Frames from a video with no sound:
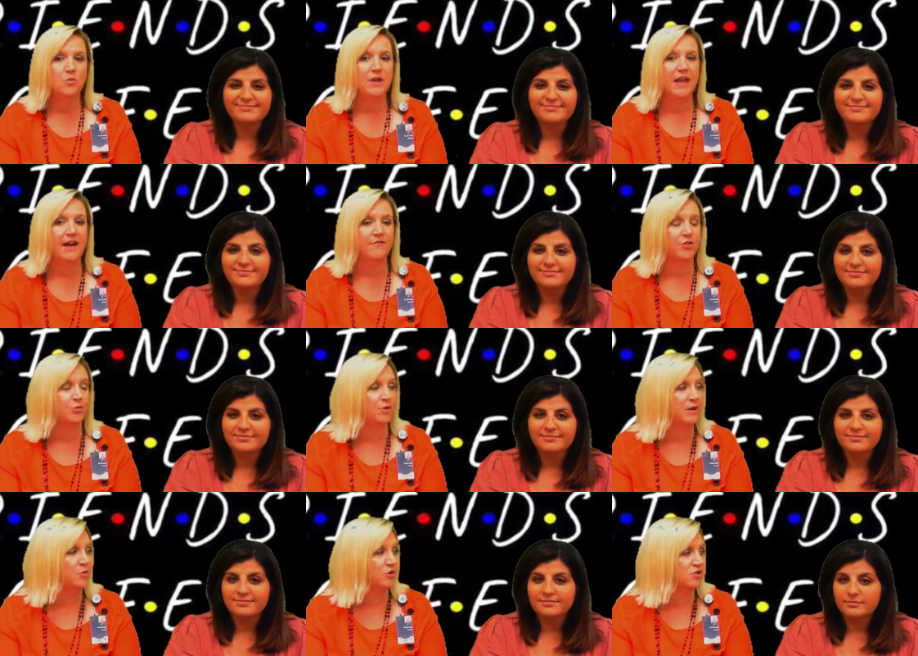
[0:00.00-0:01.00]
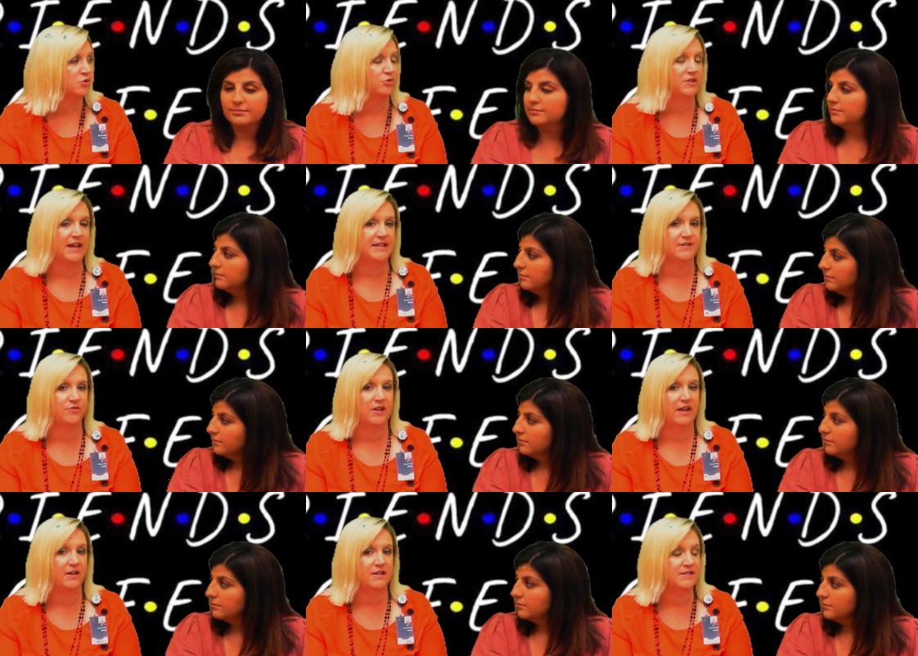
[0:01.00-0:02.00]
Speaker 1: we have three more school days if we
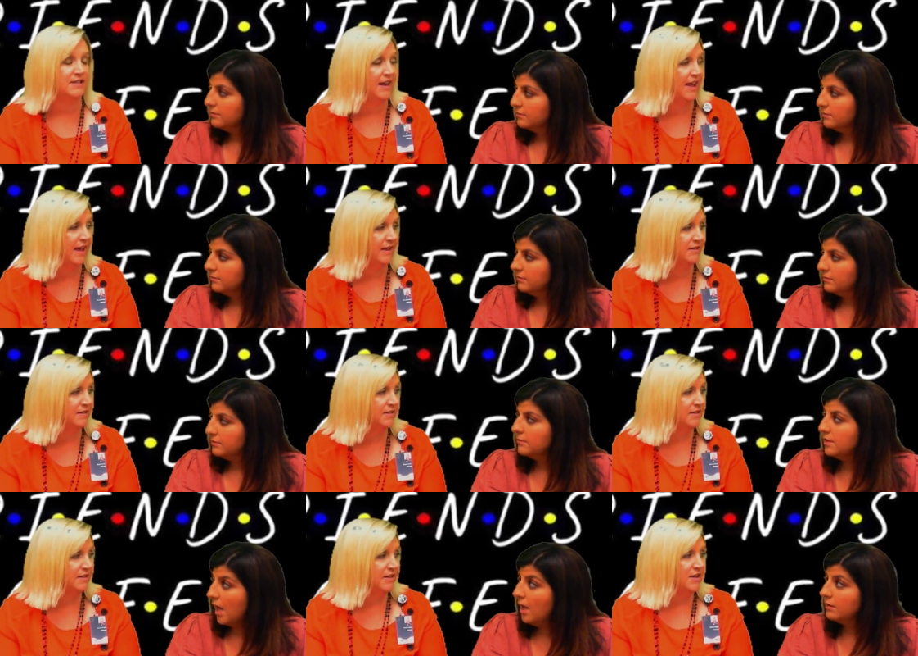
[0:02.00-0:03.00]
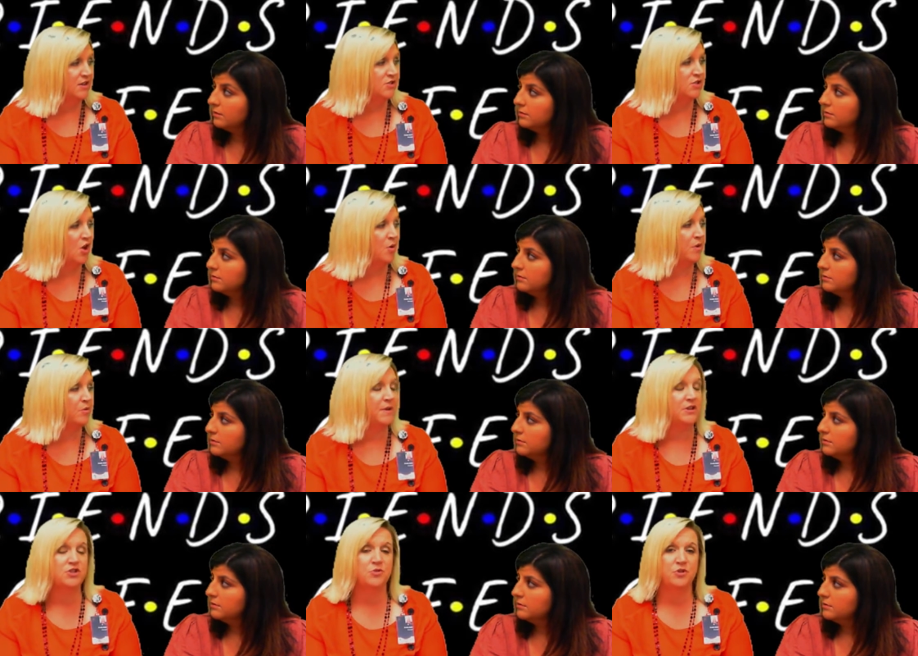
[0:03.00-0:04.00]
count it today. Yeah. So we will
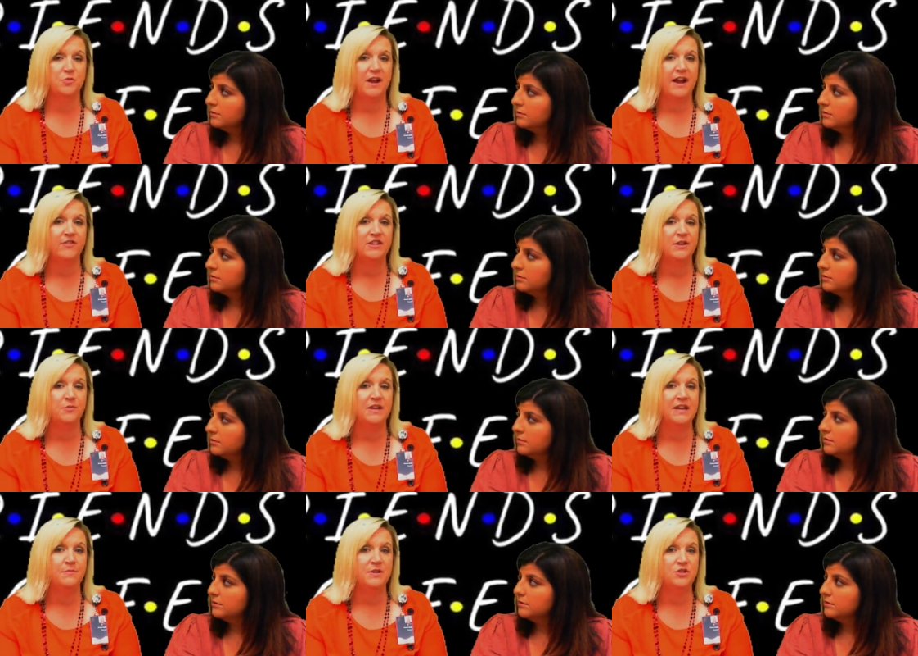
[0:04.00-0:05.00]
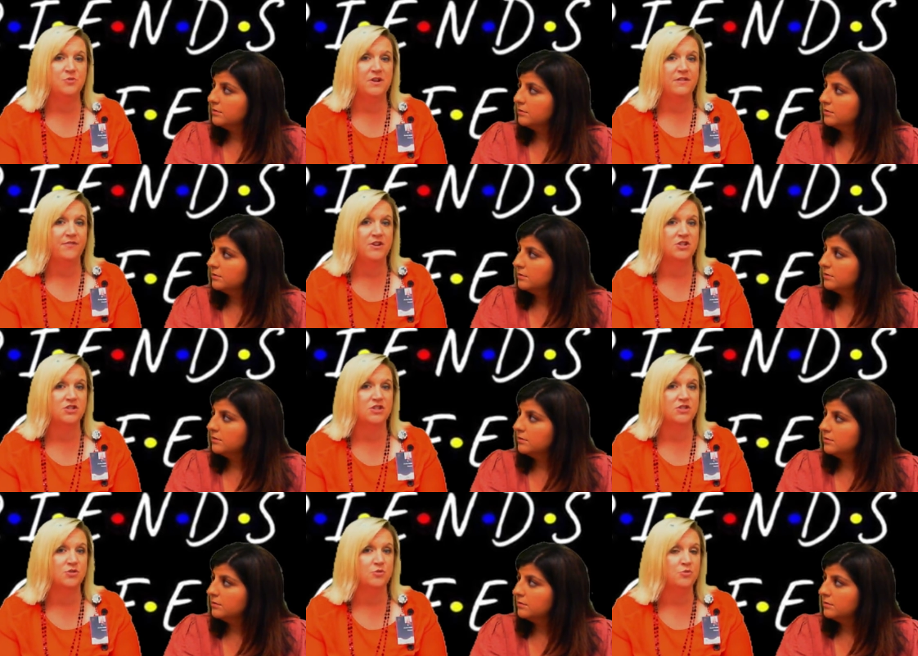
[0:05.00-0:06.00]
make sure we're doing everything we need to be doing to finish
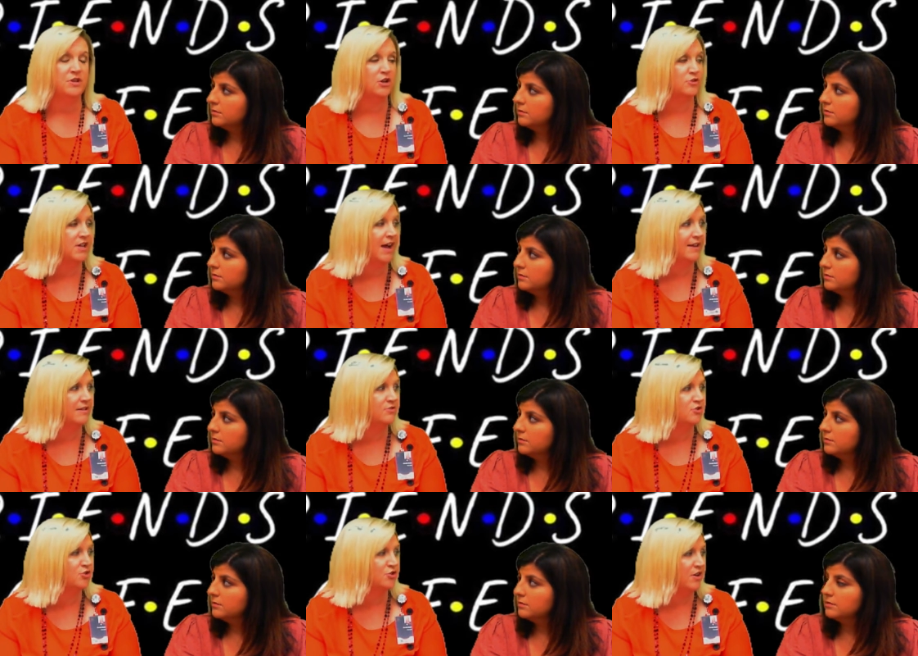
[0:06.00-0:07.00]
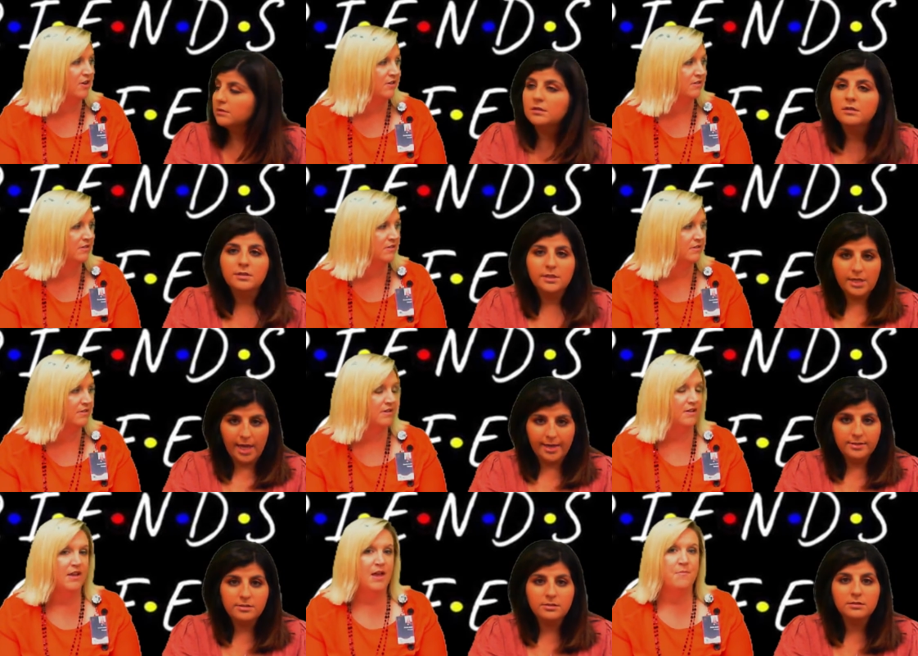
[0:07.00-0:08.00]
the school year tight and strong.
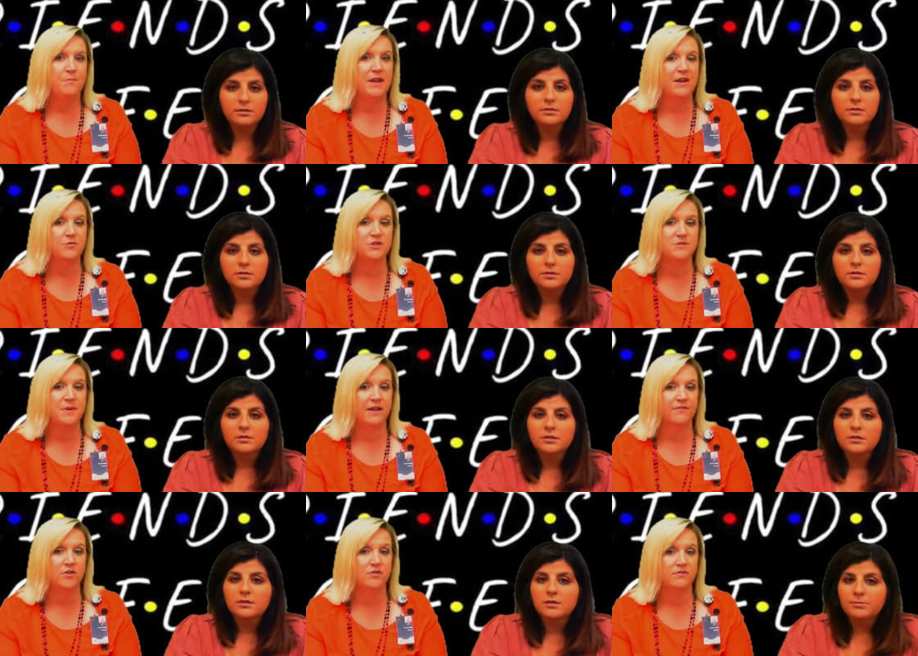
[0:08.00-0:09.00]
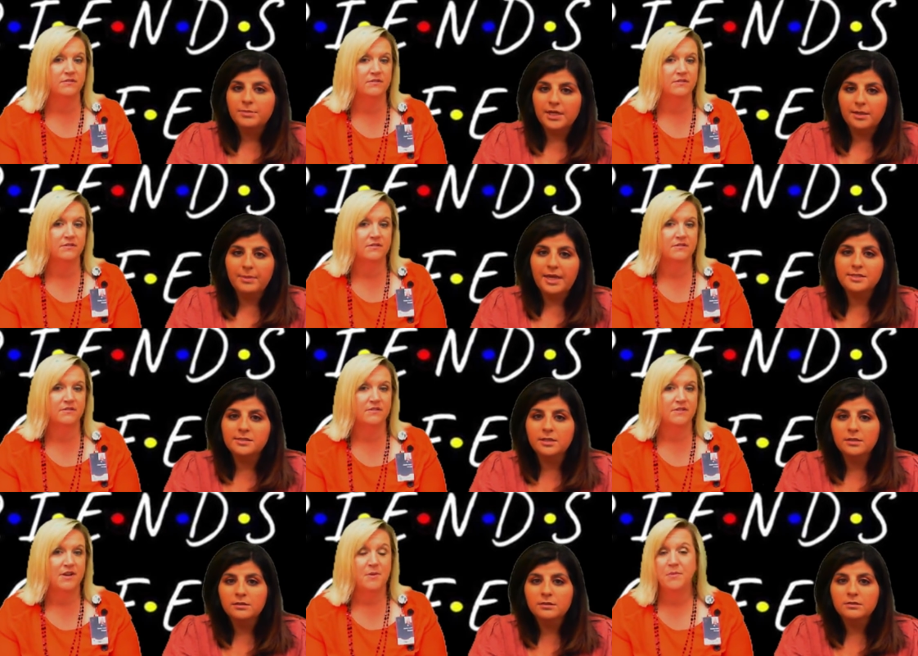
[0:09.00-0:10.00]
Yes. Being respectful. Being
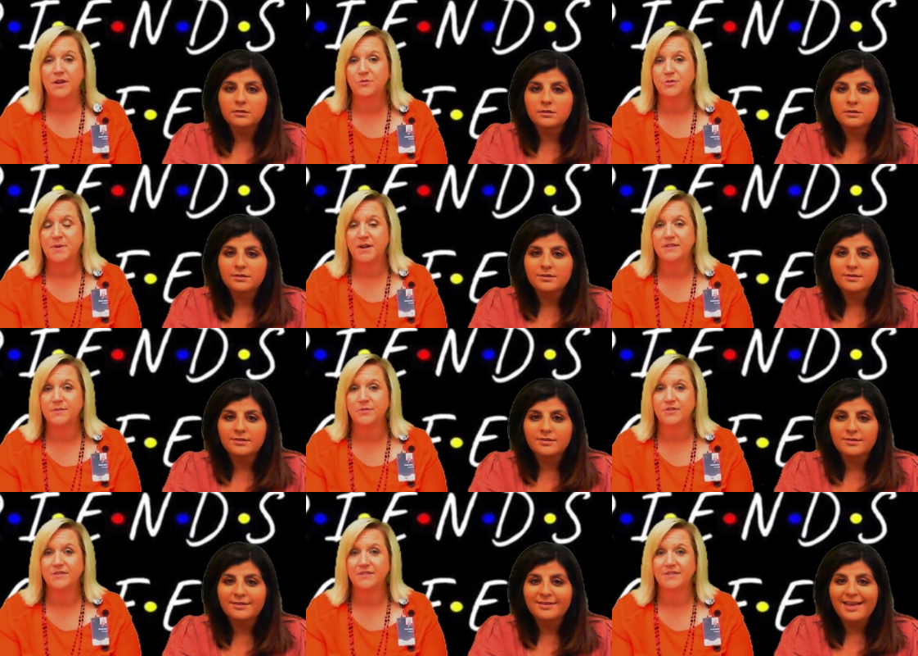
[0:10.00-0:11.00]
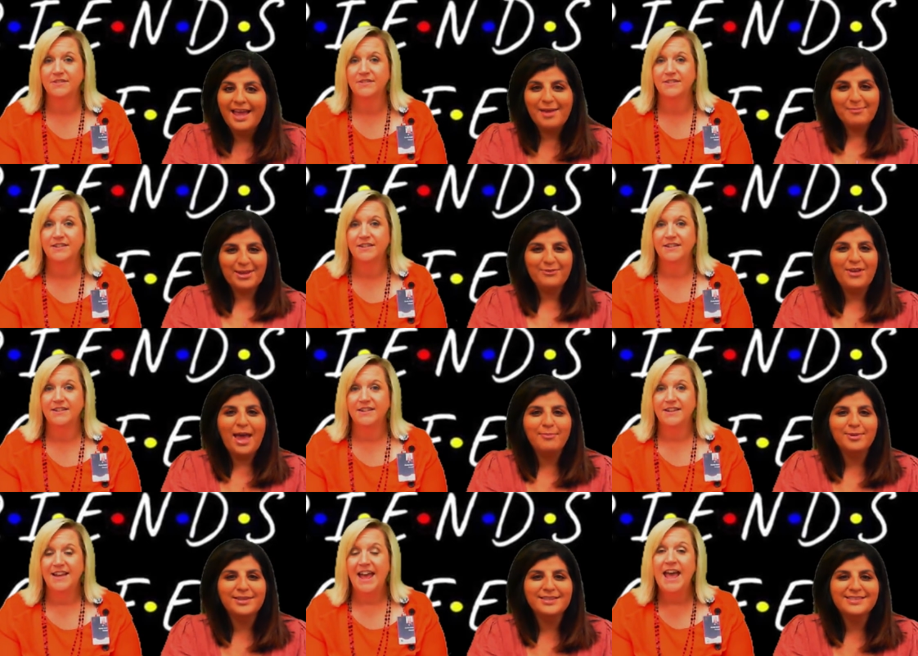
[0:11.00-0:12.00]
amazing. Being responsible. And being
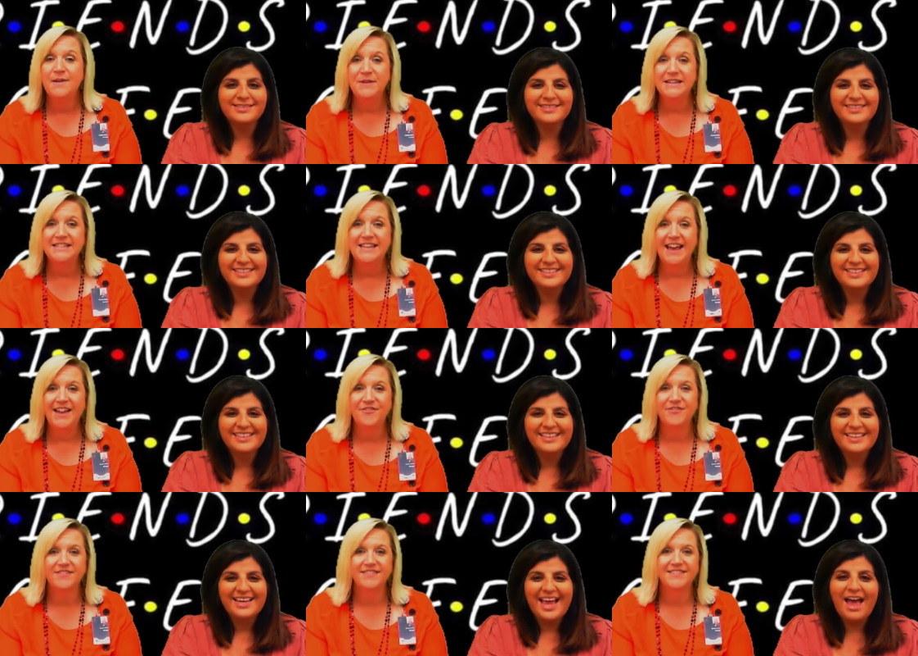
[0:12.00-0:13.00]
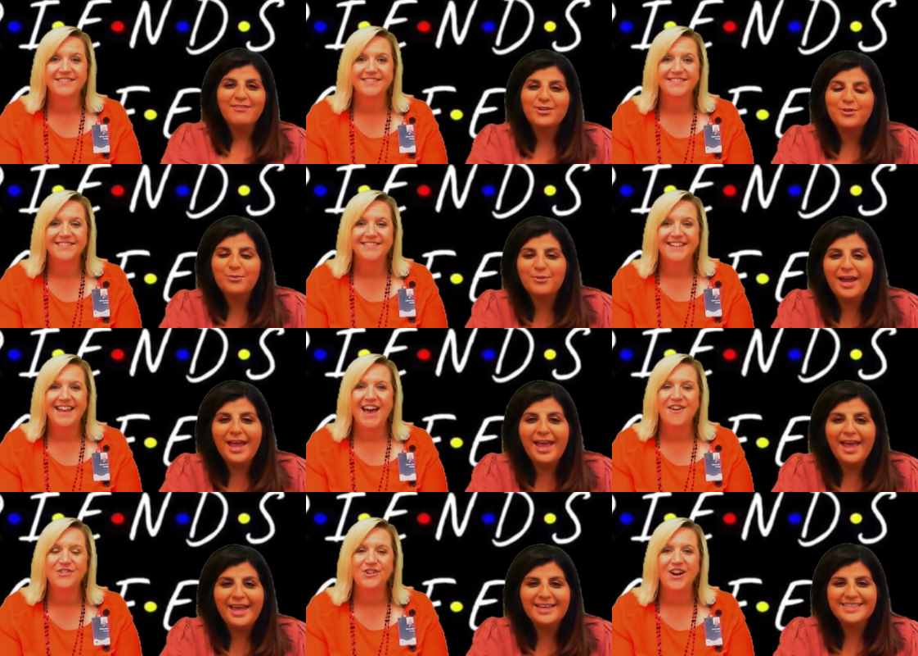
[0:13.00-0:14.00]
fabulous. And being safe. Have a great,
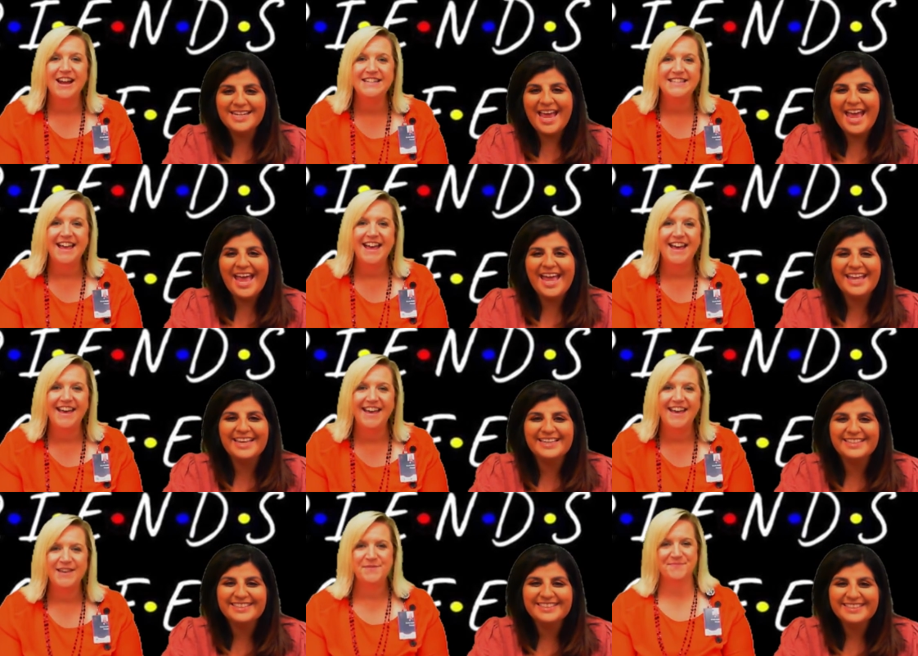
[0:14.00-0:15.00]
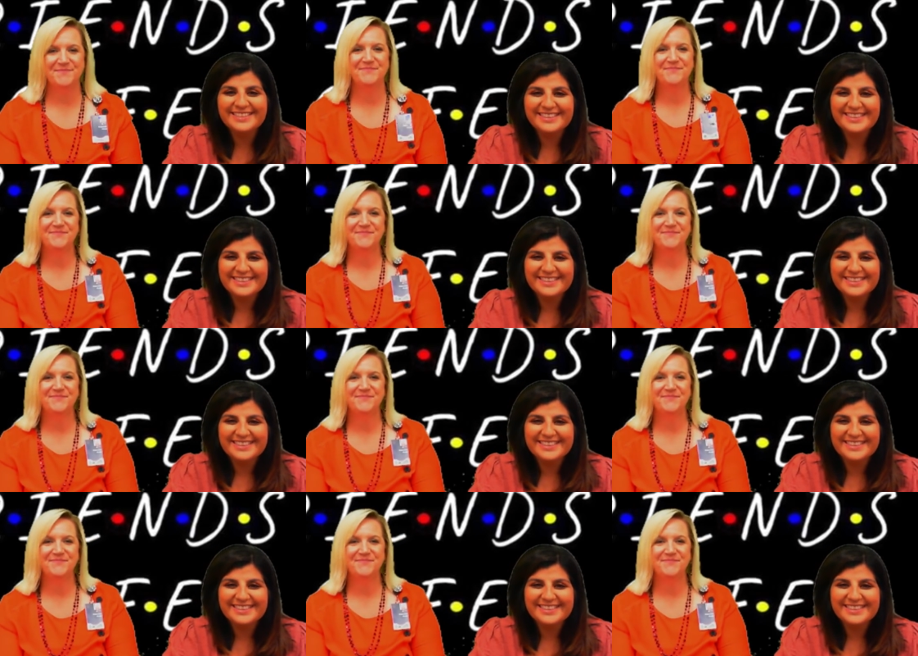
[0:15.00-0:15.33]
Have a great day. day.